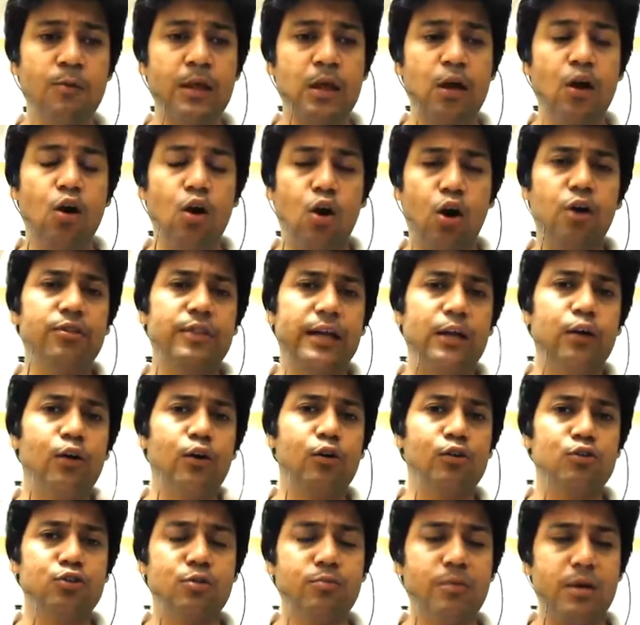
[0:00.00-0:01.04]
on that
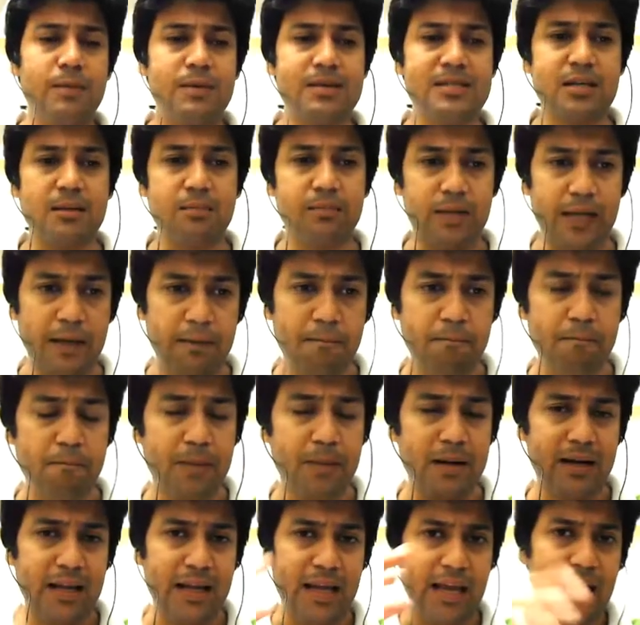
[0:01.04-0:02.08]
also maybe sometime, but
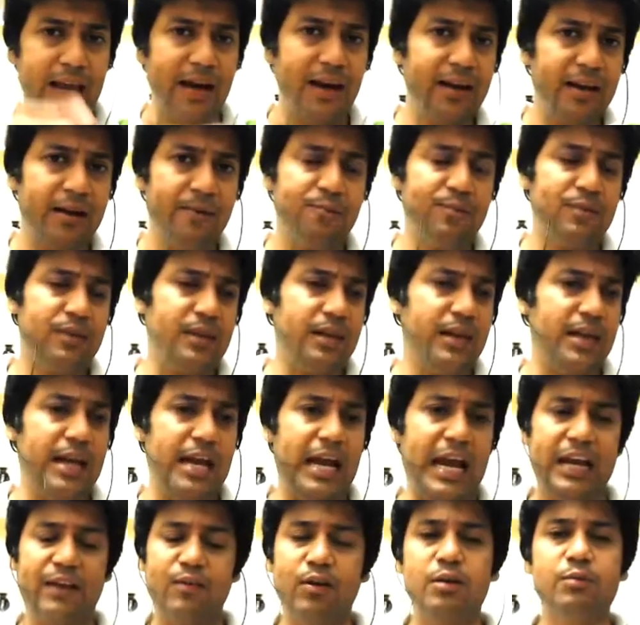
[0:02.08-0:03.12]
here it
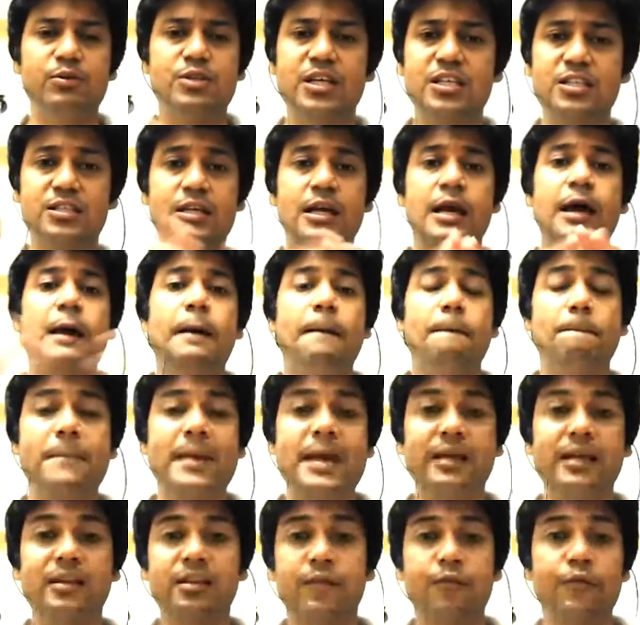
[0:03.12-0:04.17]
will just make
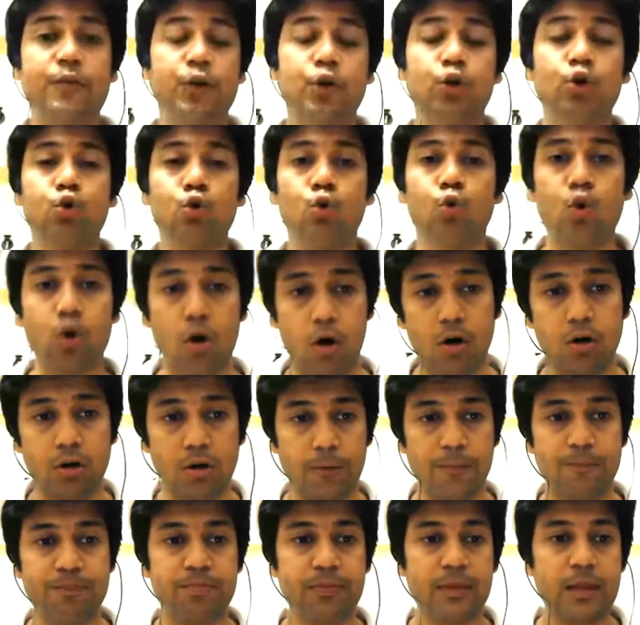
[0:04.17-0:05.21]
the video too long.
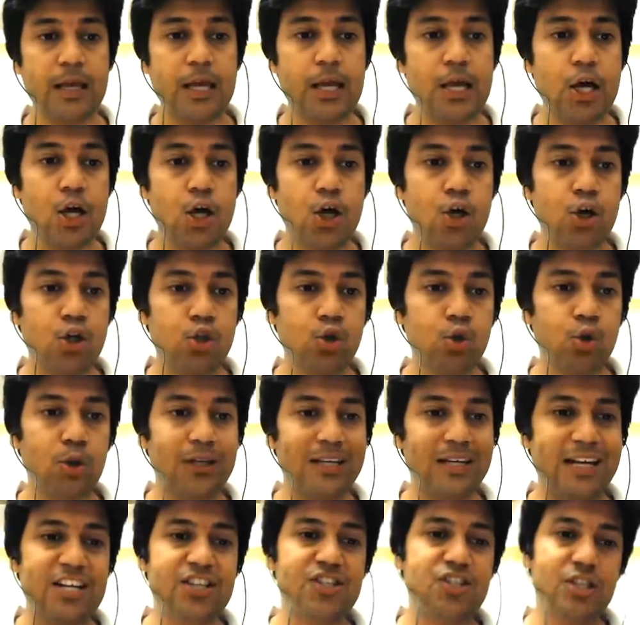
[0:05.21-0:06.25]
So
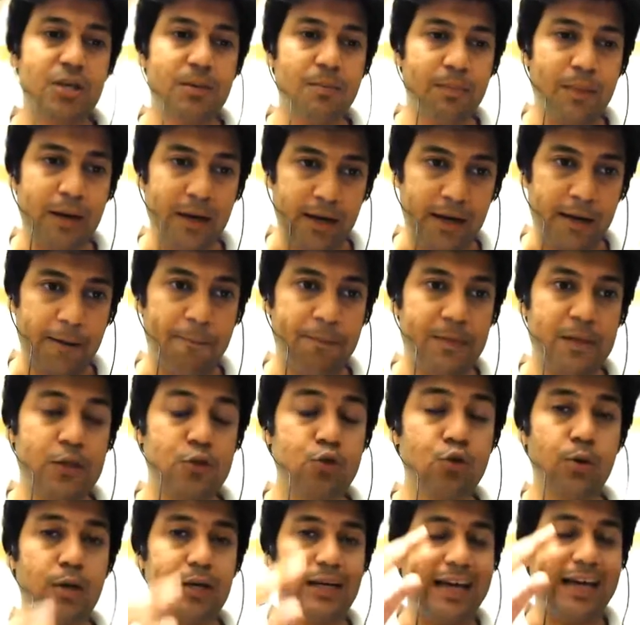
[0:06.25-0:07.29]
let's jump ahead. So
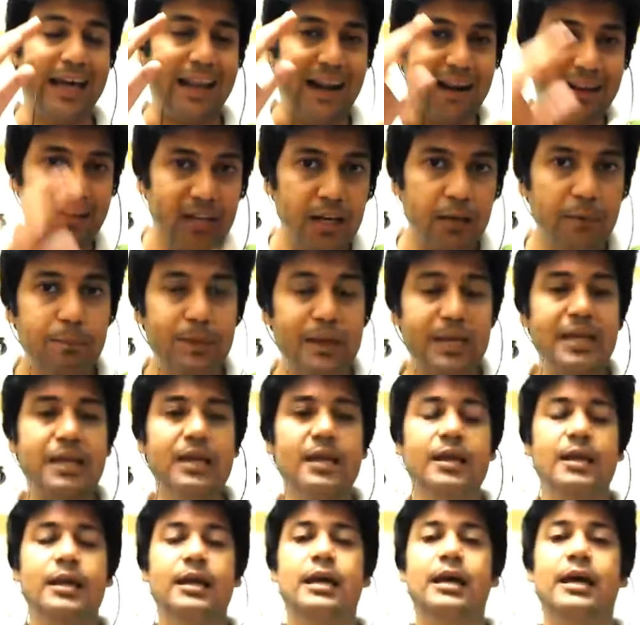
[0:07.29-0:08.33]
character B
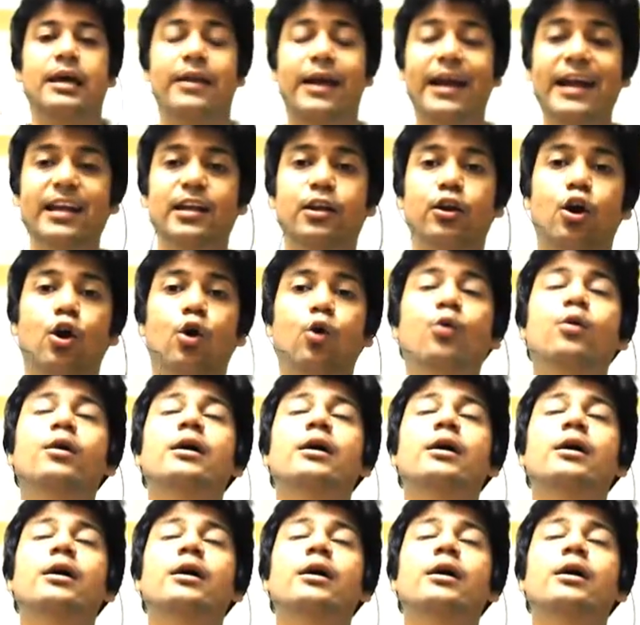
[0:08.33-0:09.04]
right now,